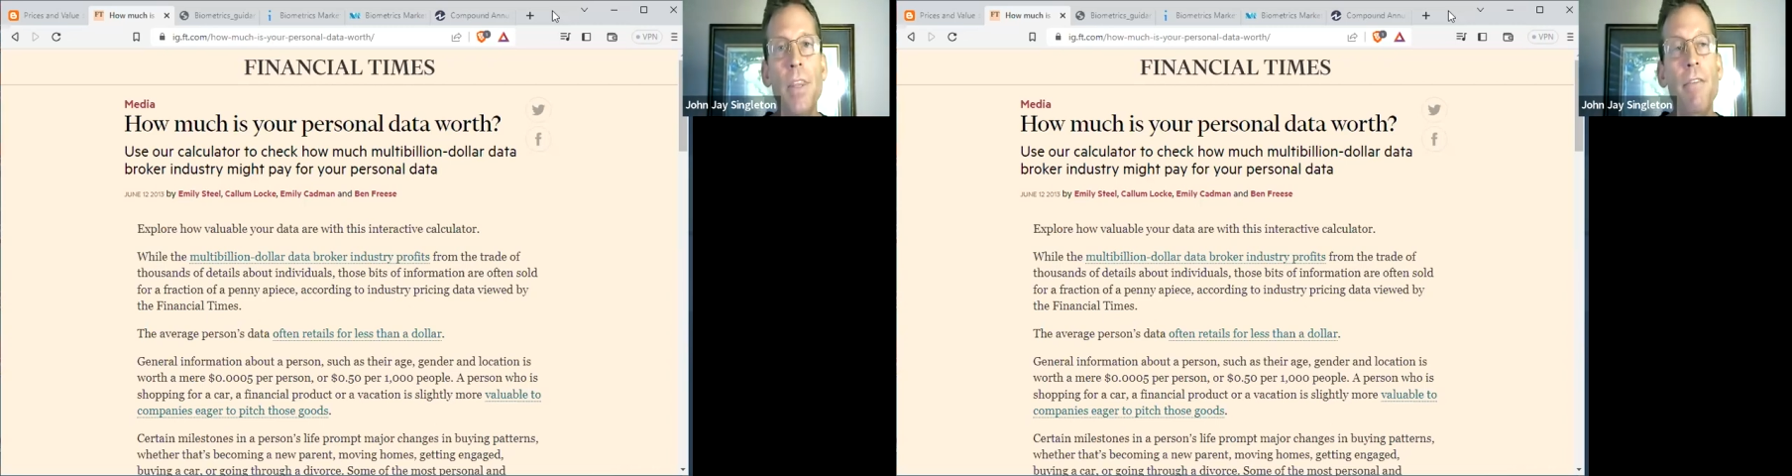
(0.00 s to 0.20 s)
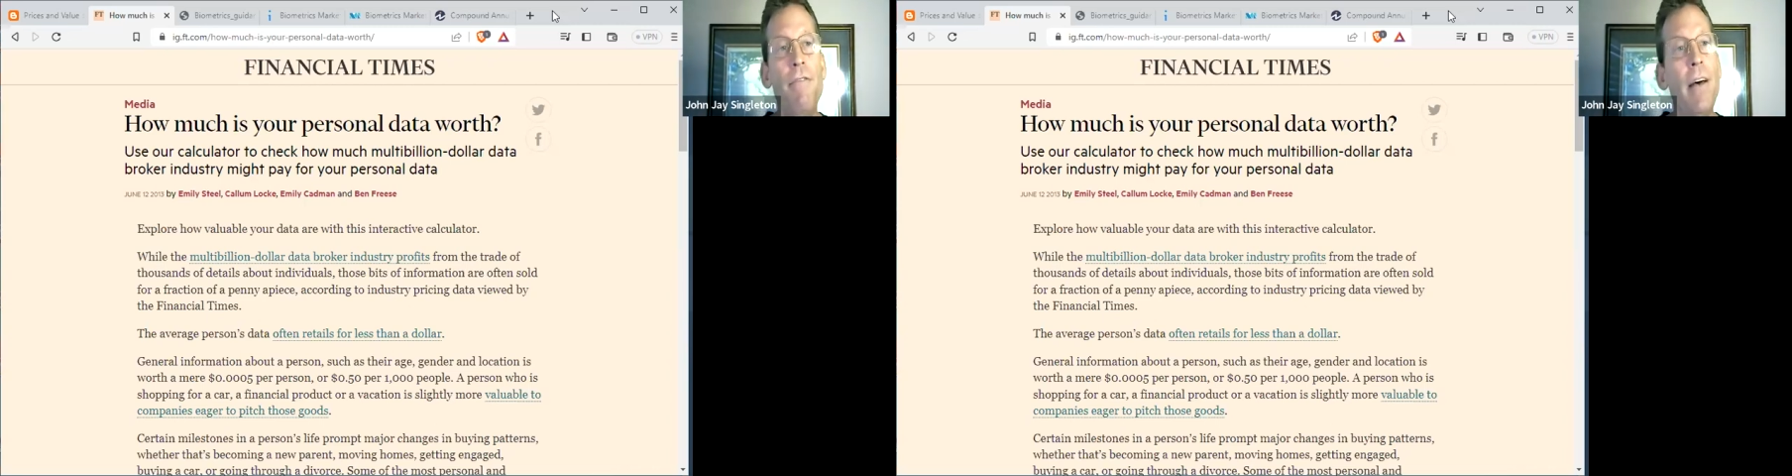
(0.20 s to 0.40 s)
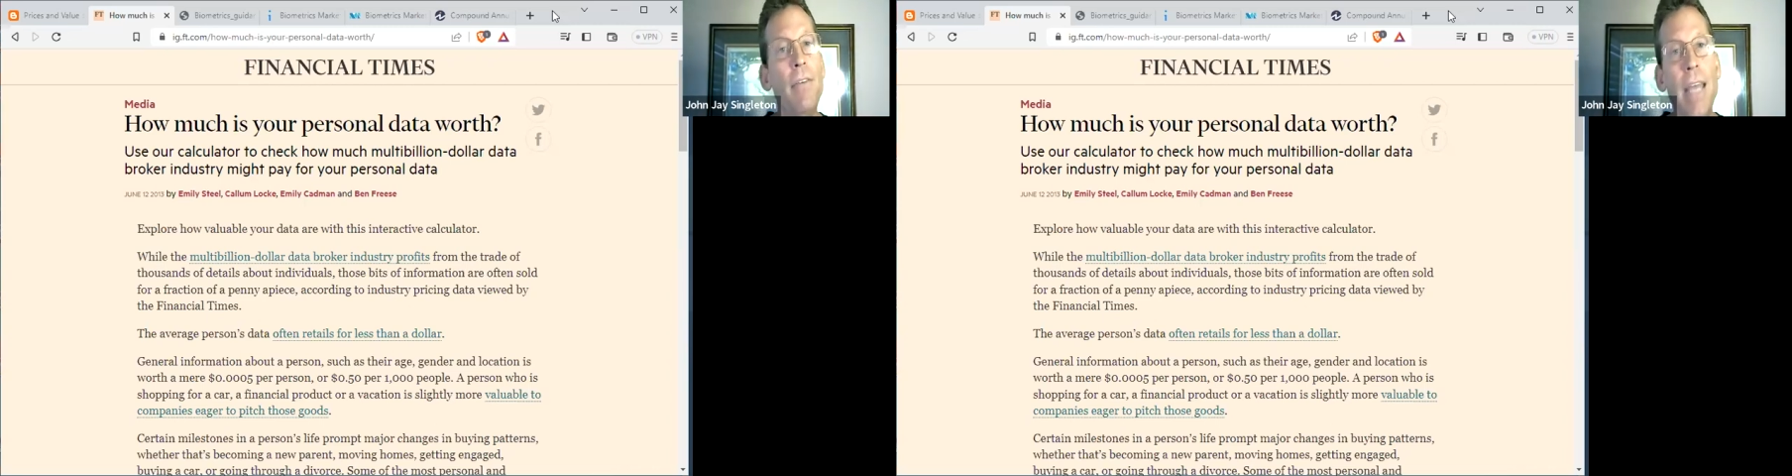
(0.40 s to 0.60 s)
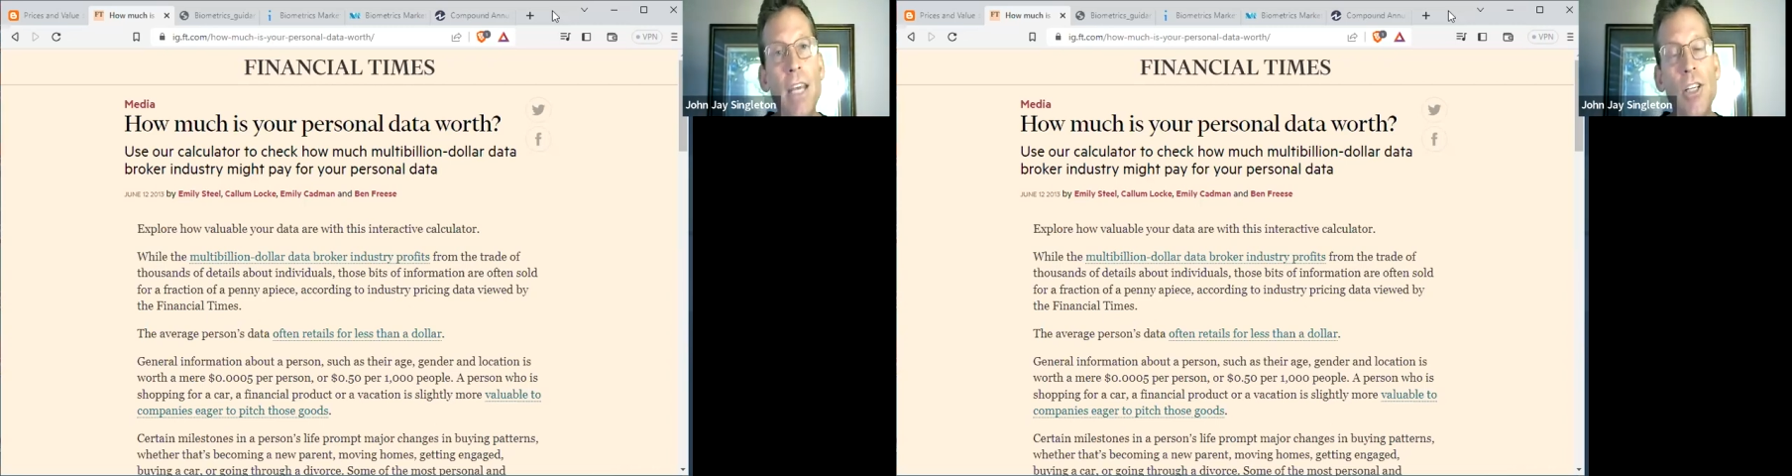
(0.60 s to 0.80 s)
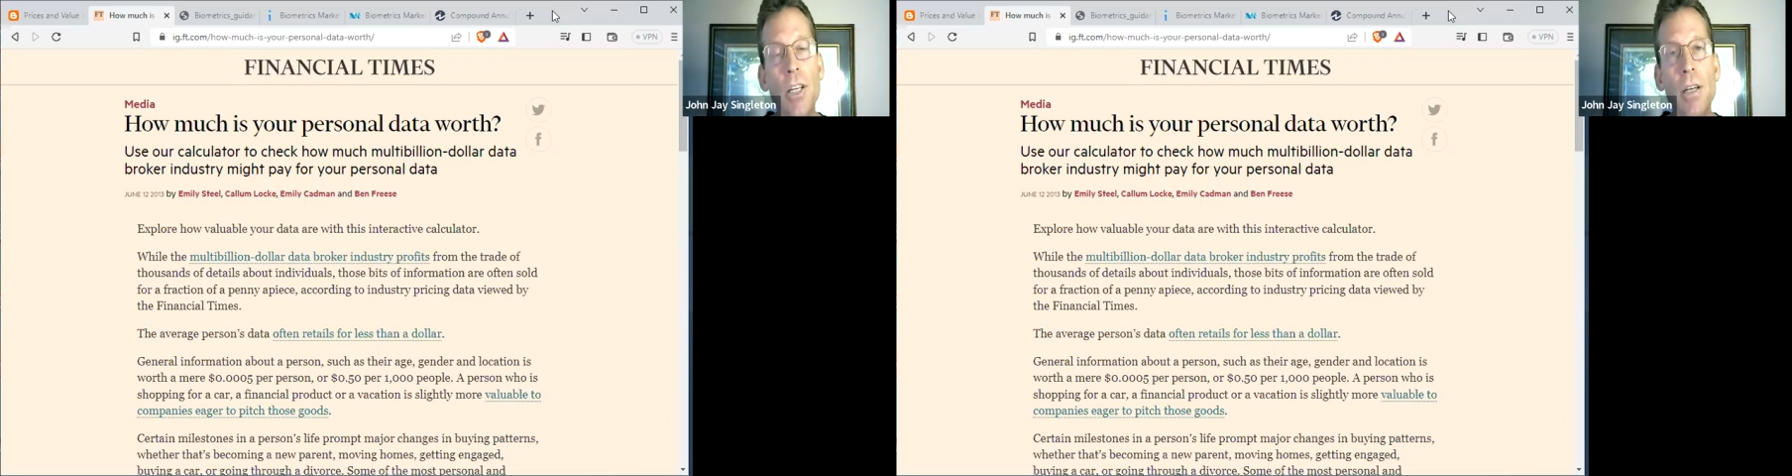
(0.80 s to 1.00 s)
the
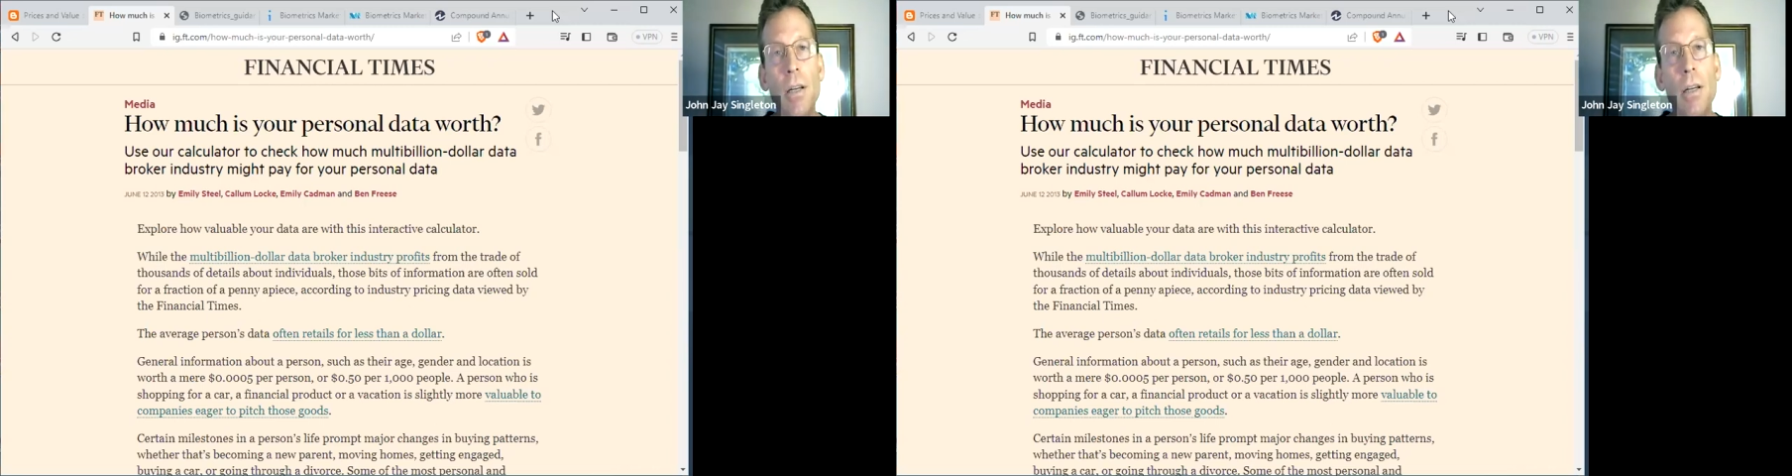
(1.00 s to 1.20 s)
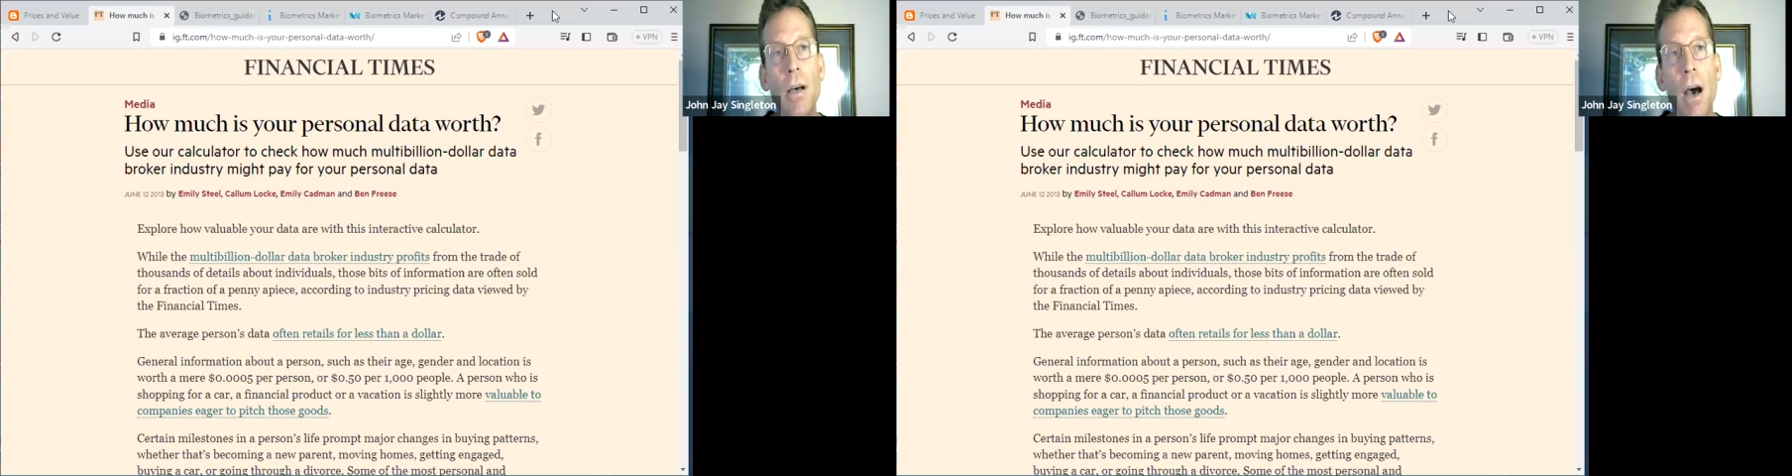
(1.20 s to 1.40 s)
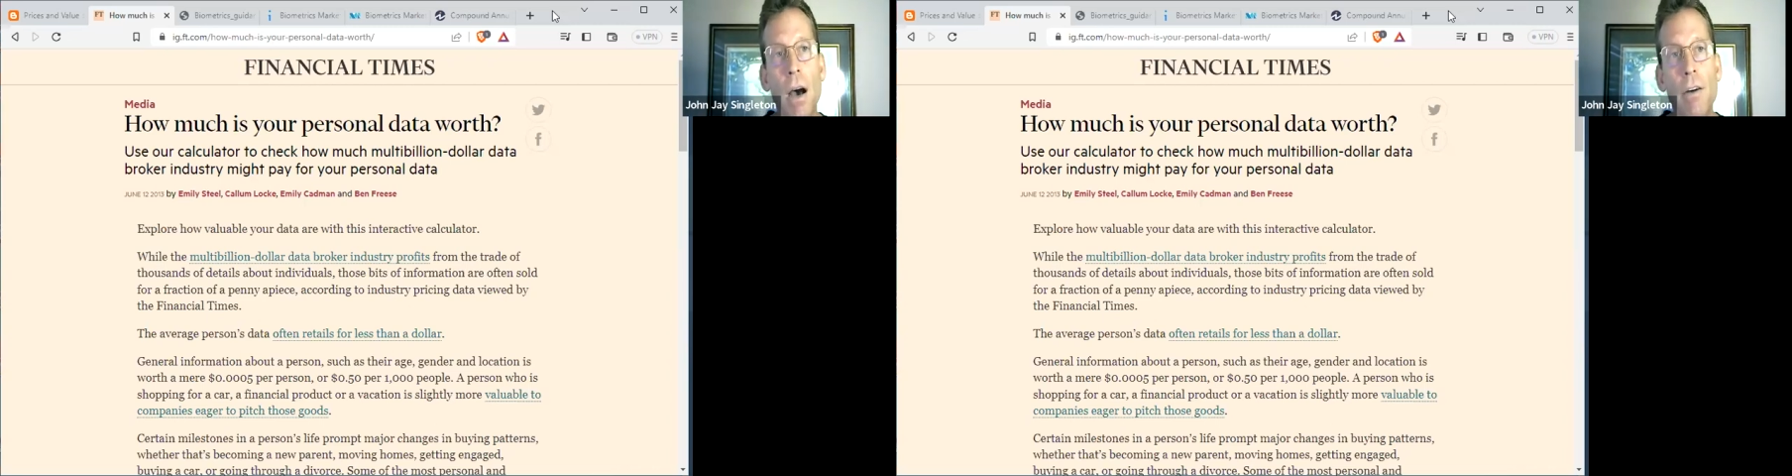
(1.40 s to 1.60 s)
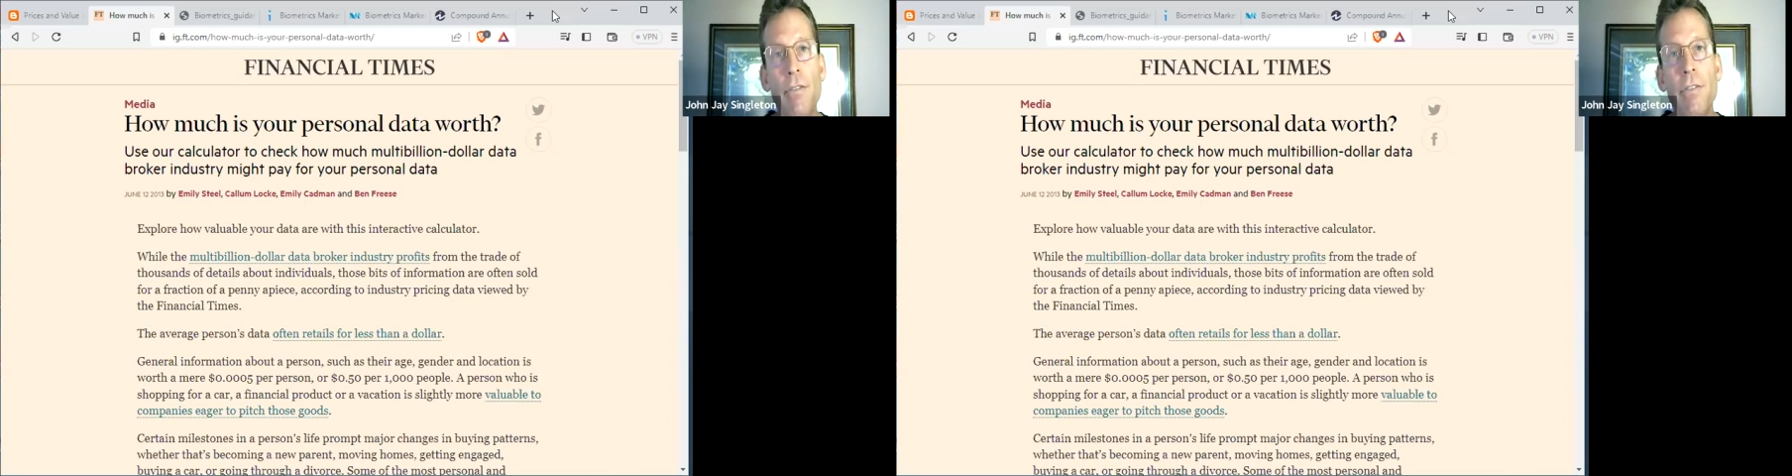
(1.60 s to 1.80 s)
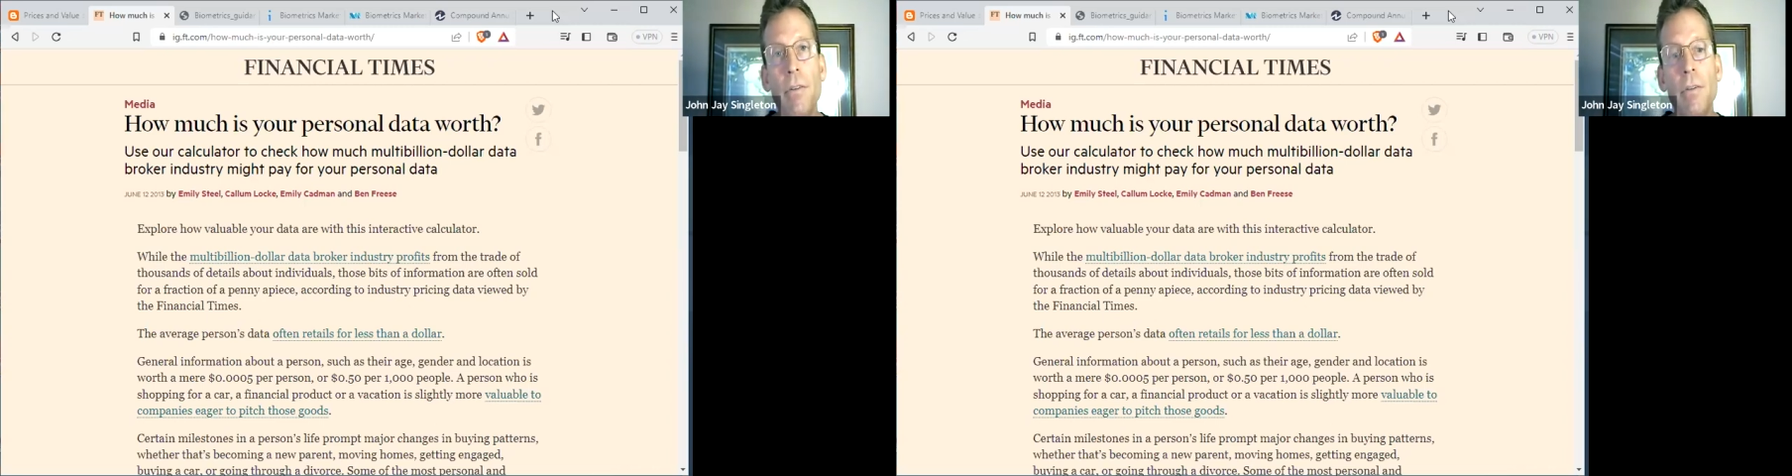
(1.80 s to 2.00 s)
foundation of